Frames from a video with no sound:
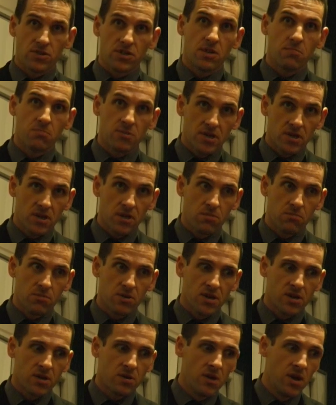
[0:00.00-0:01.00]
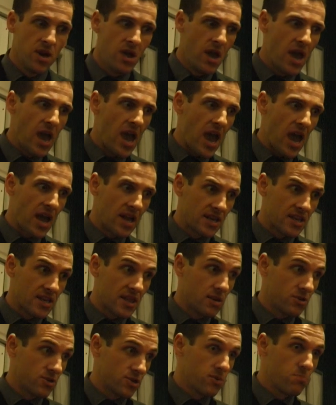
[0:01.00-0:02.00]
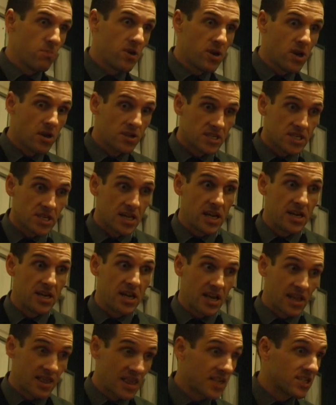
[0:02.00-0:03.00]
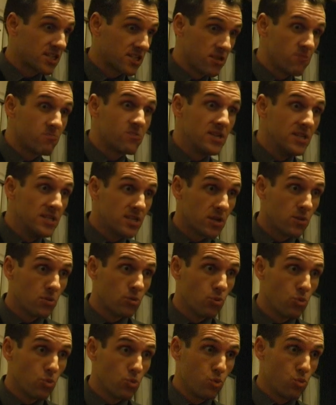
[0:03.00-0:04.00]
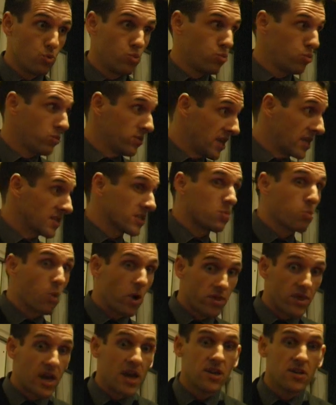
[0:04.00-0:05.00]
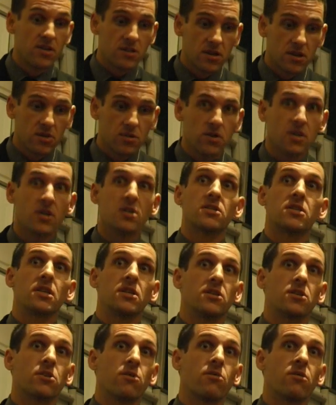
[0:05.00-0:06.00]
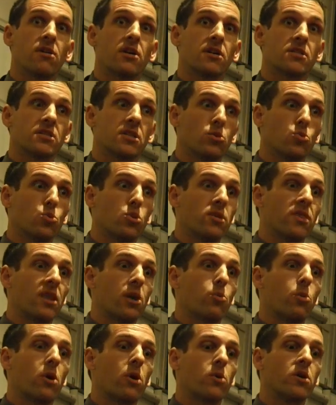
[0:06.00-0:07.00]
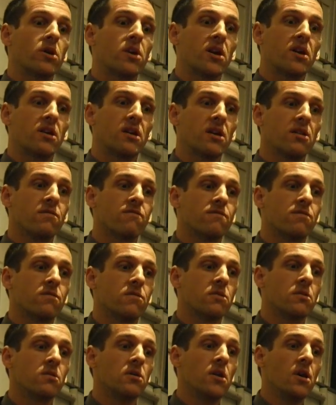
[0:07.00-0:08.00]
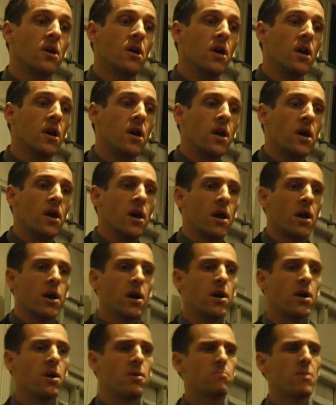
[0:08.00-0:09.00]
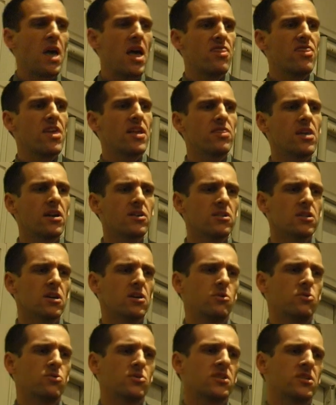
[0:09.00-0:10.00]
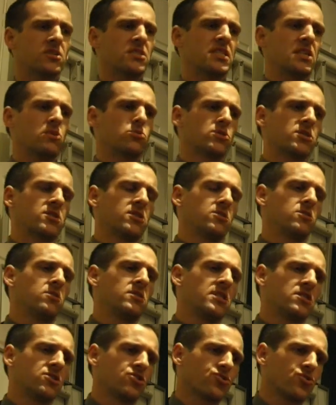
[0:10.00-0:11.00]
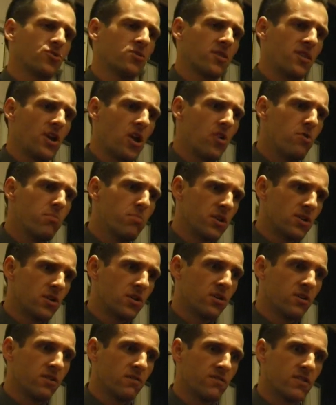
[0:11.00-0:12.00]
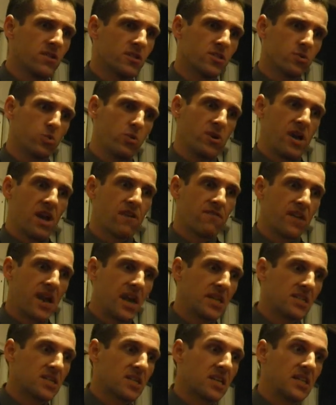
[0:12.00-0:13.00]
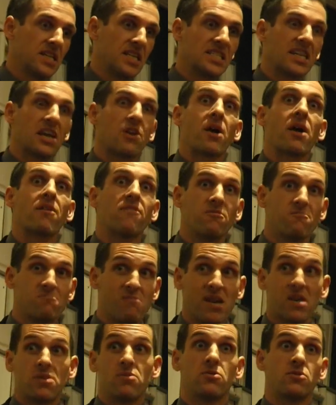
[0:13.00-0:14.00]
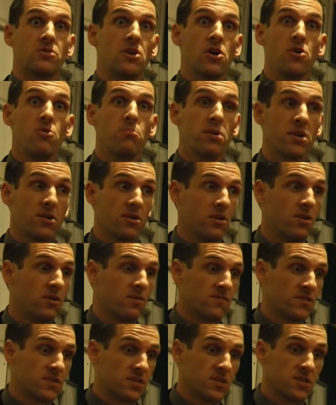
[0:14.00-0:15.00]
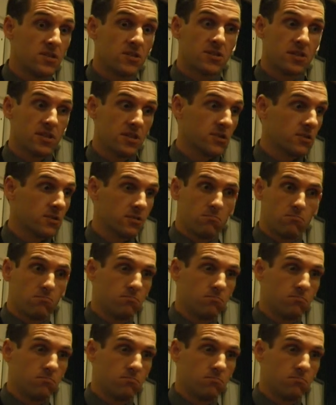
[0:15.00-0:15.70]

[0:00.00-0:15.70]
some time now, and to my understanding, that's the reason, that's what they told us in 2001 that we were going in for. And then they told us it was to destroy the open harvest. Well, Afghanistan is now having record open harvest there, so that's